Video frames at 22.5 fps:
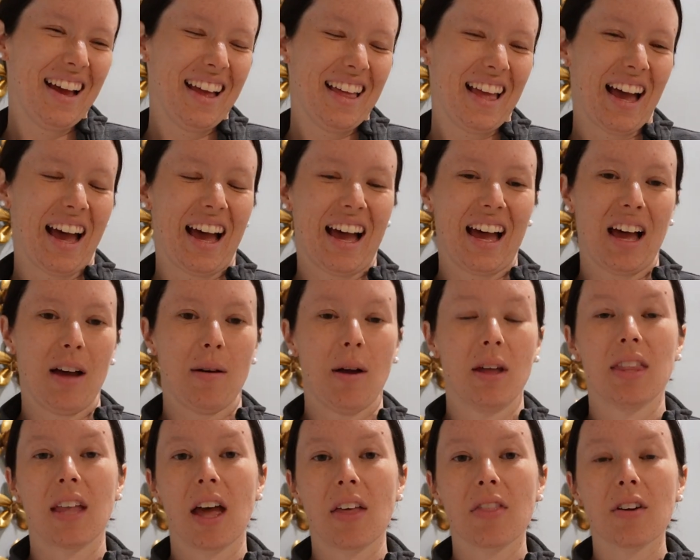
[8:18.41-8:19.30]

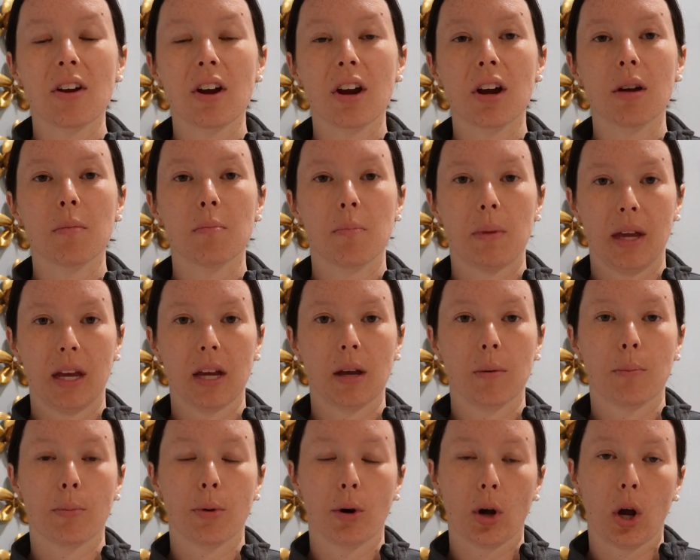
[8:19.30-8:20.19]
Another
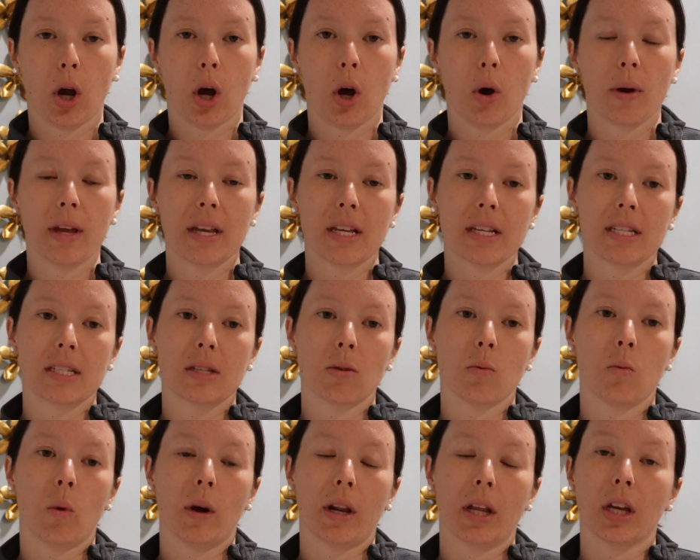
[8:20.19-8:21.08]
big pro is
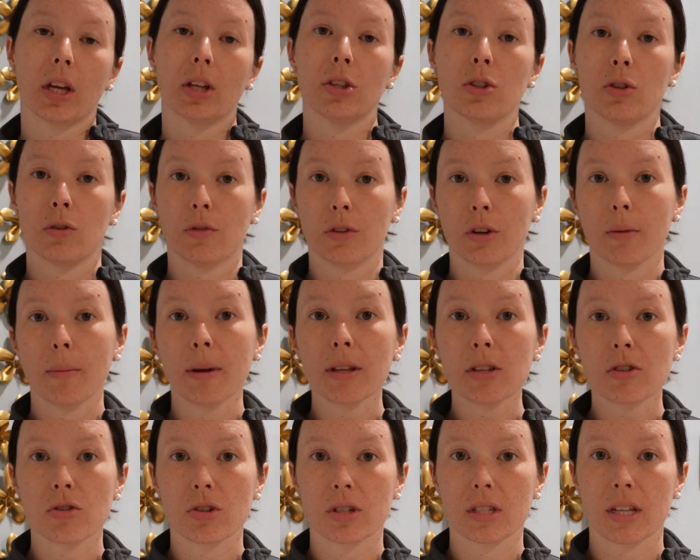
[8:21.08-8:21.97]
what it can do for your
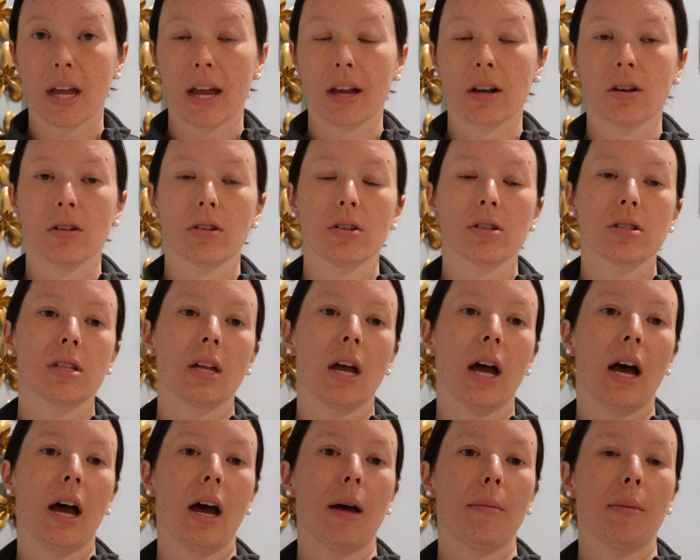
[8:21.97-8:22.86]
menstrual cycles.
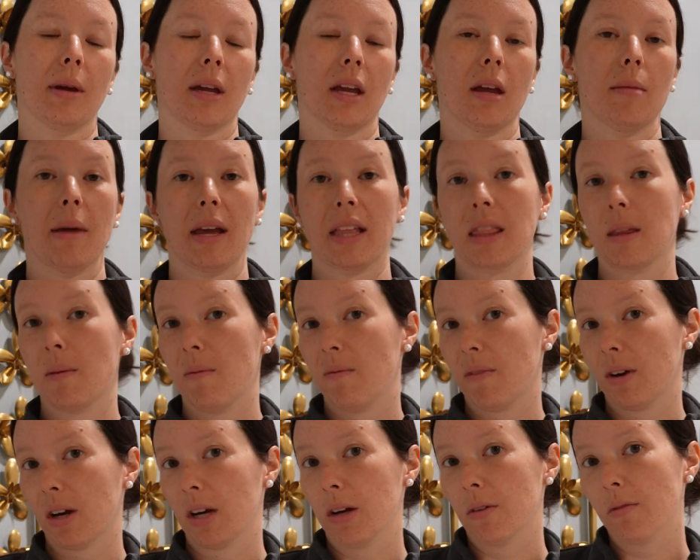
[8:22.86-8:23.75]
It can make them
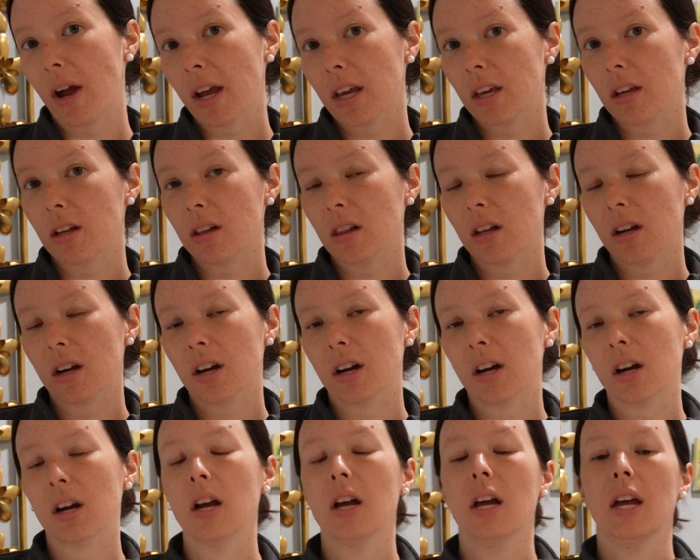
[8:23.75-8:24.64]
very
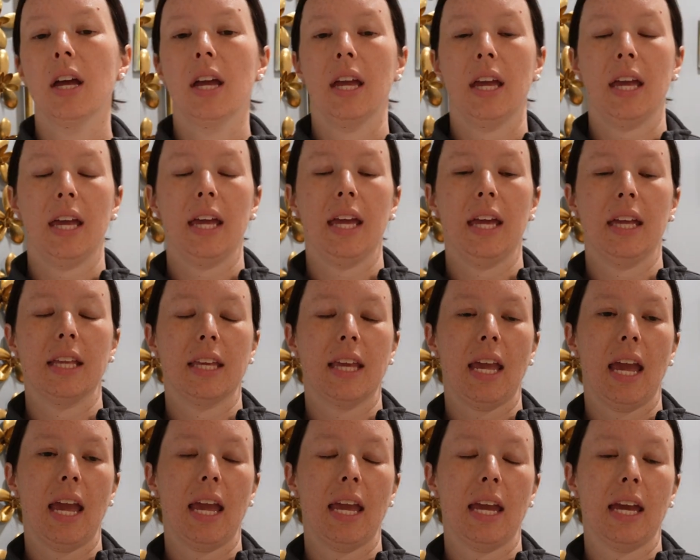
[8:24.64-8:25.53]
regular. It
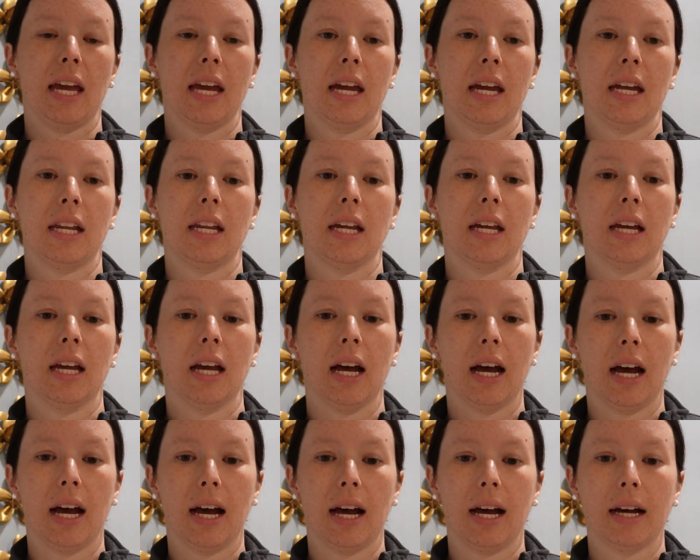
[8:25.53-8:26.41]
can
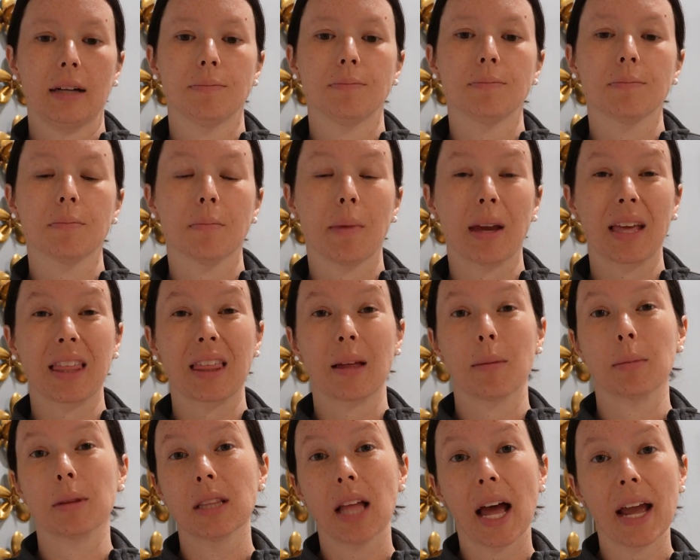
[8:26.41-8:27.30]
make
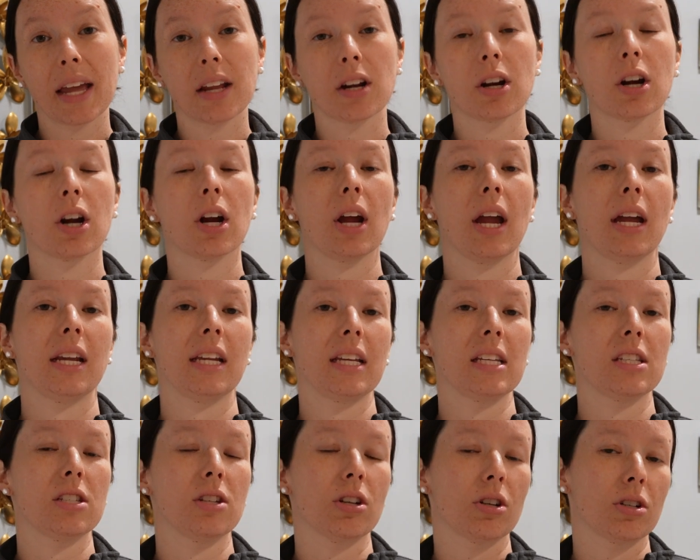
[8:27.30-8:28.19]
them lighter and
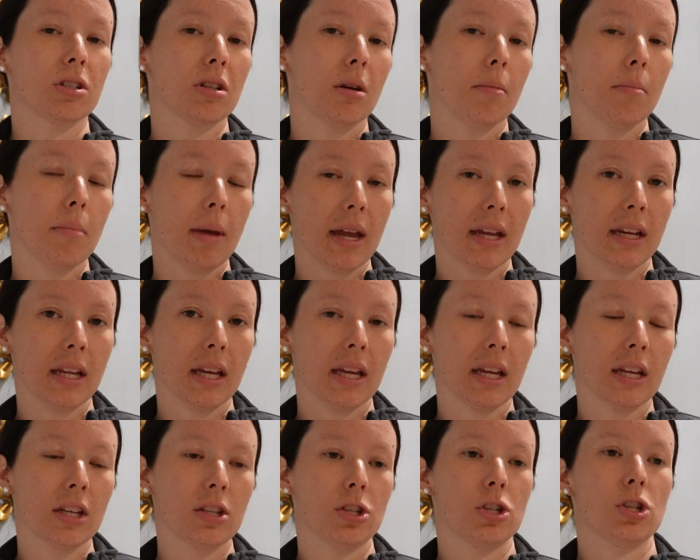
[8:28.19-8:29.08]
easier to
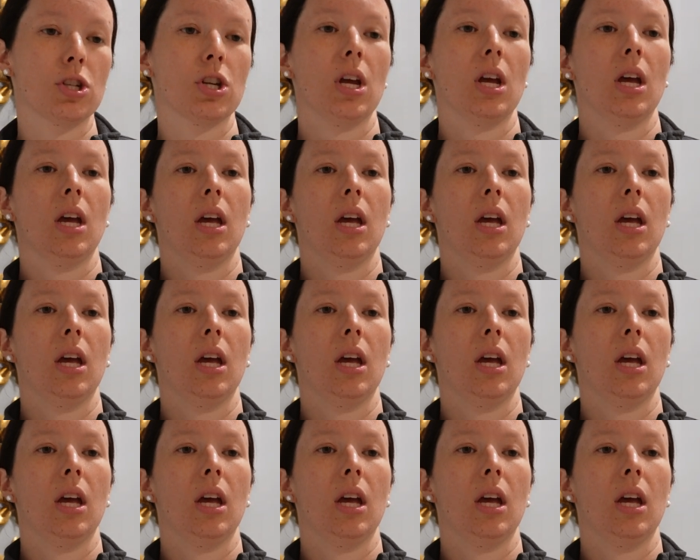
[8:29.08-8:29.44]
manage,